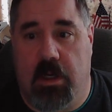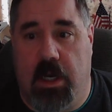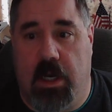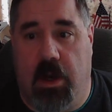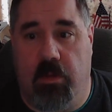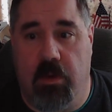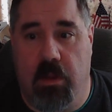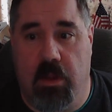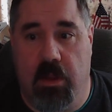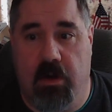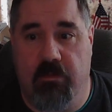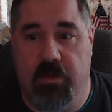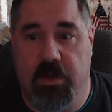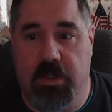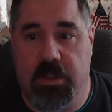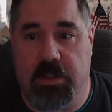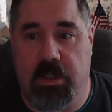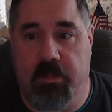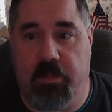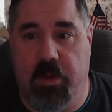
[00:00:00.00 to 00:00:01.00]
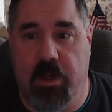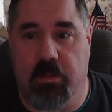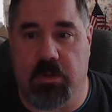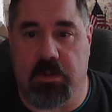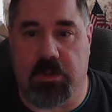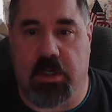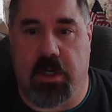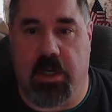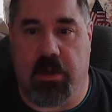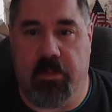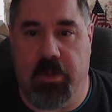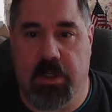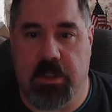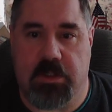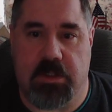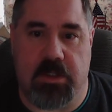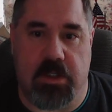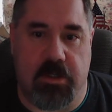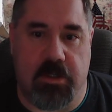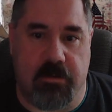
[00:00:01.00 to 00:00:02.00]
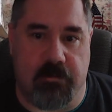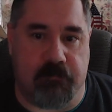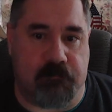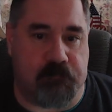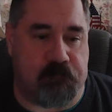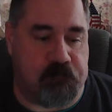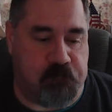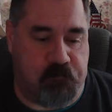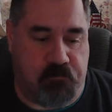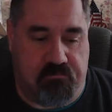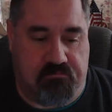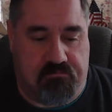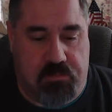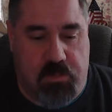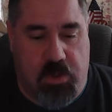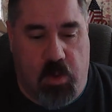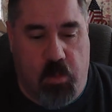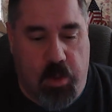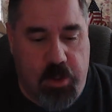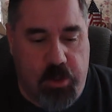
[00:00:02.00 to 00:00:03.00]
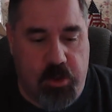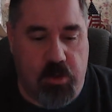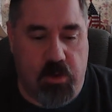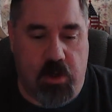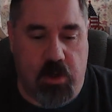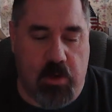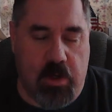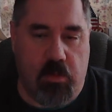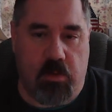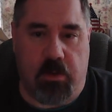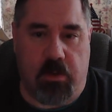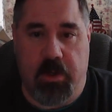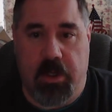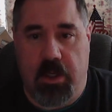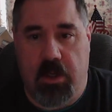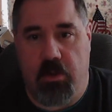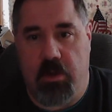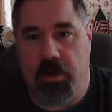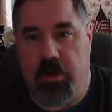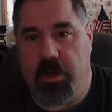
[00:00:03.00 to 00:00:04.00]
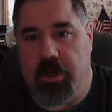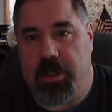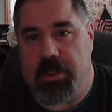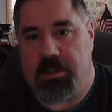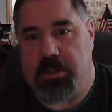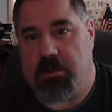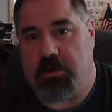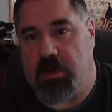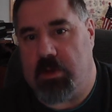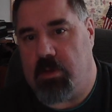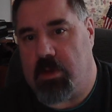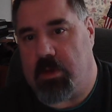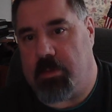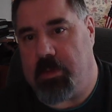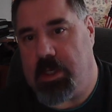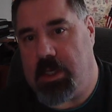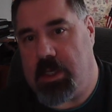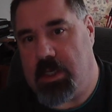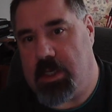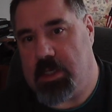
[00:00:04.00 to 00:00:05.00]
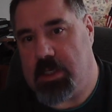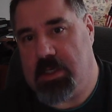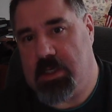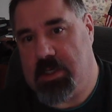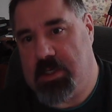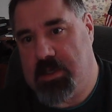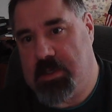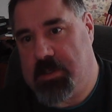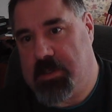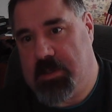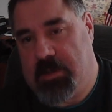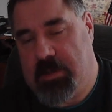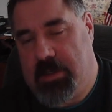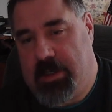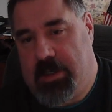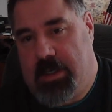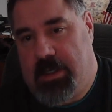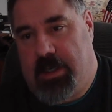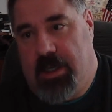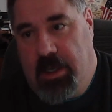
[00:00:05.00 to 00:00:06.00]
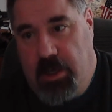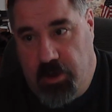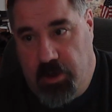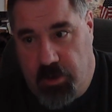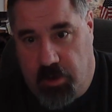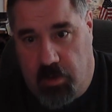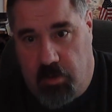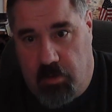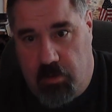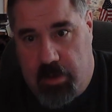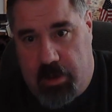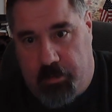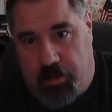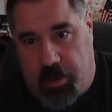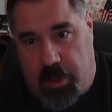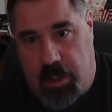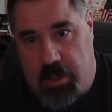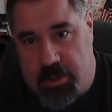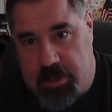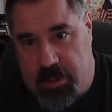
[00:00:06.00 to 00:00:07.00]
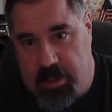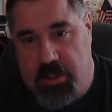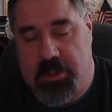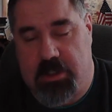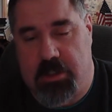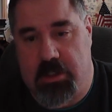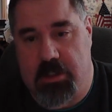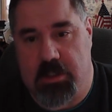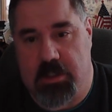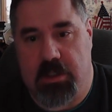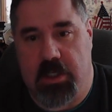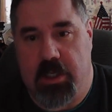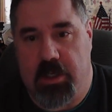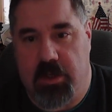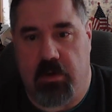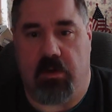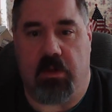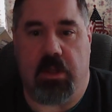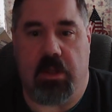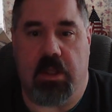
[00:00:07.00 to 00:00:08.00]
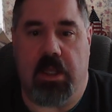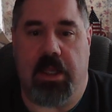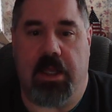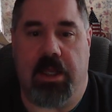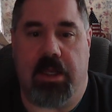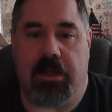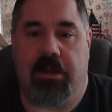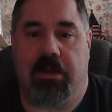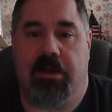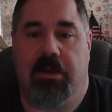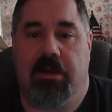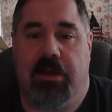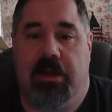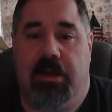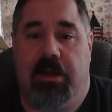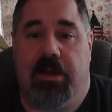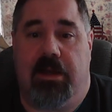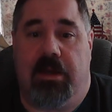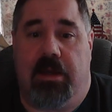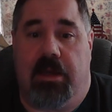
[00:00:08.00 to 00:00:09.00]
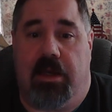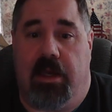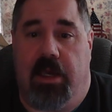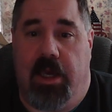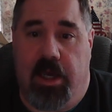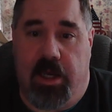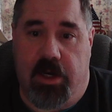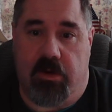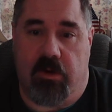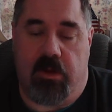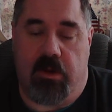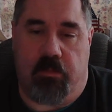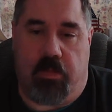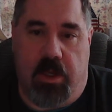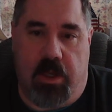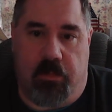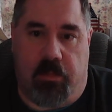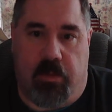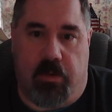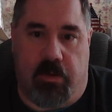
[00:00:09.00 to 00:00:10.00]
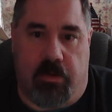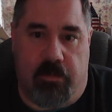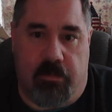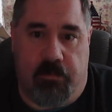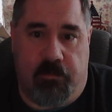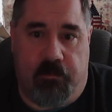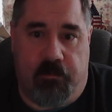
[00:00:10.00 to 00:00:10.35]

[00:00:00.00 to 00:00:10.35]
I would love to see people's comments, and whether you agree with me, whether you disagree with me, don't let politicians and don't let ignorant people